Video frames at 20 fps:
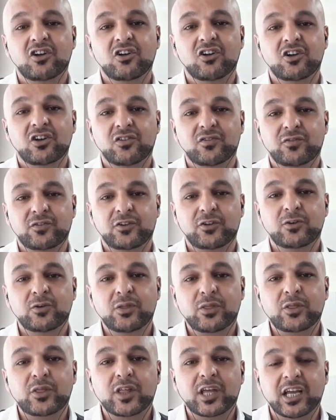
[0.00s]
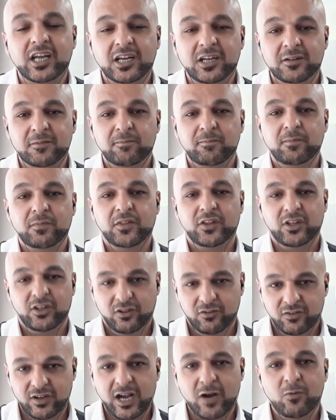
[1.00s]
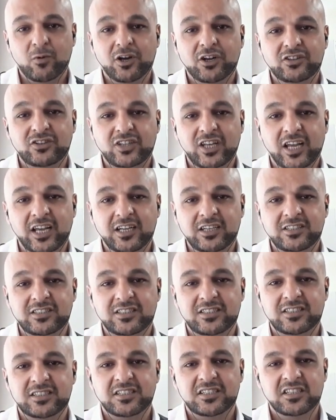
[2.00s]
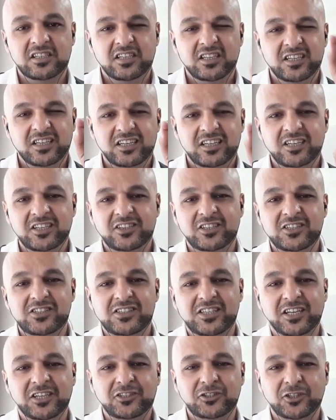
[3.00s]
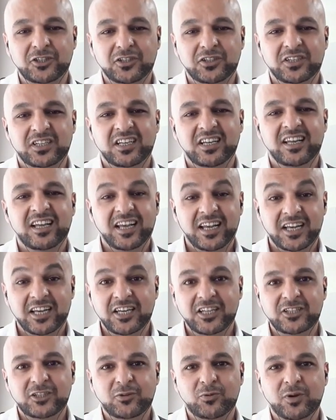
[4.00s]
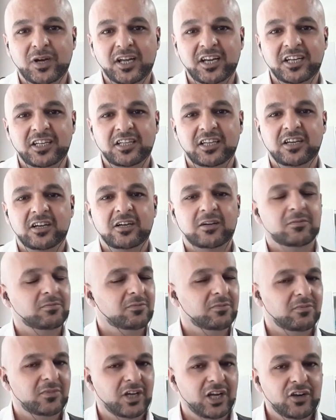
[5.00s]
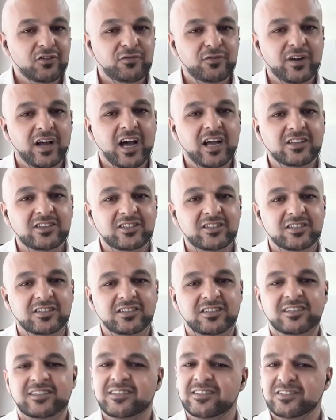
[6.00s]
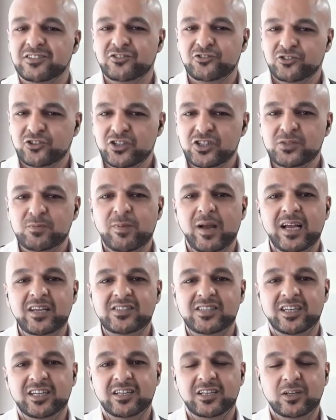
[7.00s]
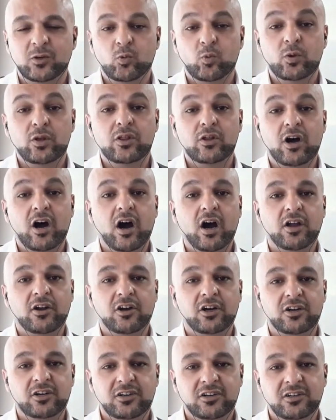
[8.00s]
If you think you've got what it takes, get distinction, get credit. If not, just pass it with honor.